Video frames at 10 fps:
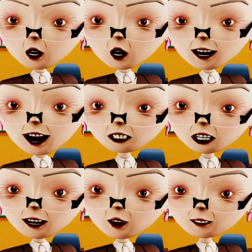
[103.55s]
I
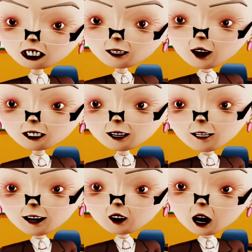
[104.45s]
ask students to
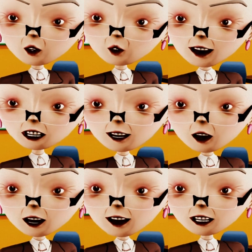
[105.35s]
establish the rules
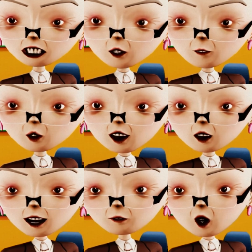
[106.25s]
in the classroom
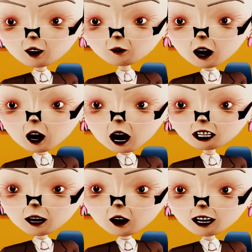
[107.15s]
which they follow for the
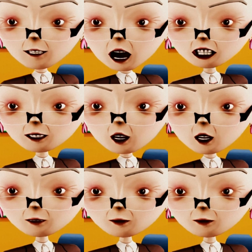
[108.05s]
rest of the semester.